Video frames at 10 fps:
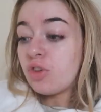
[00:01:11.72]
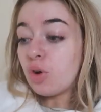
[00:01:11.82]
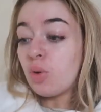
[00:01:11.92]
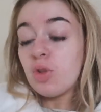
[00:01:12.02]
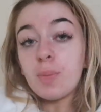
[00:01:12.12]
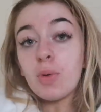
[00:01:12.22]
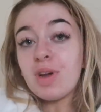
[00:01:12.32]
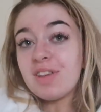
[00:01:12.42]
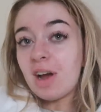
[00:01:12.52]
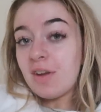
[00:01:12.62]
To All the
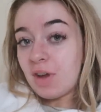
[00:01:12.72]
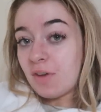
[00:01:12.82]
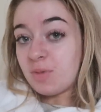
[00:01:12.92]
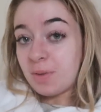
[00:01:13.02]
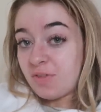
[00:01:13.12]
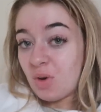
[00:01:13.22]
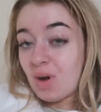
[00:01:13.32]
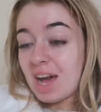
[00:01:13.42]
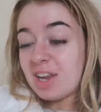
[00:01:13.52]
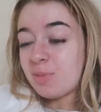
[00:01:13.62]
Boys I've Loved
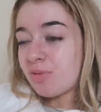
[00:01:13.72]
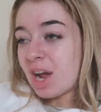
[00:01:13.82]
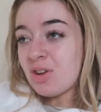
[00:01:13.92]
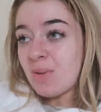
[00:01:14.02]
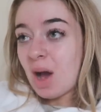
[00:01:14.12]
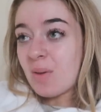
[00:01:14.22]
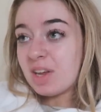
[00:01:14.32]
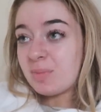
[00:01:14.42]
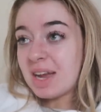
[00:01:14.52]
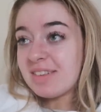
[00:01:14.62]
Before, and it's brand new out.
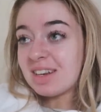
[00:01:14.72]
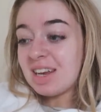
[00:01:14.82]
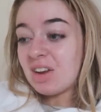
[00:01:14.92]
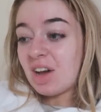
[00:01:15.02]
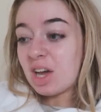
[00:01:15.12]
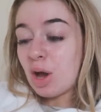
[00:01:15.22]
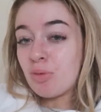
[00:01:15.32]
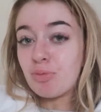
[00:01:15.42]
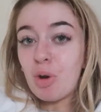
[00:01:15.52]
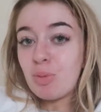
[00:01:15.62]
It's basically like
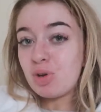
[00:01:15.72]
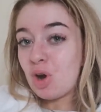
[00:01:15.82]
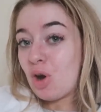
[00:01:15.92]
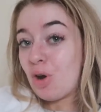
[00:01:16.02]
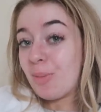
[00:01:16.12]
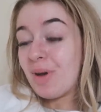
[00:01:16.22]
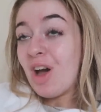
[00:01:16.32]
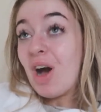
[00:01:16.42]
a rom-com.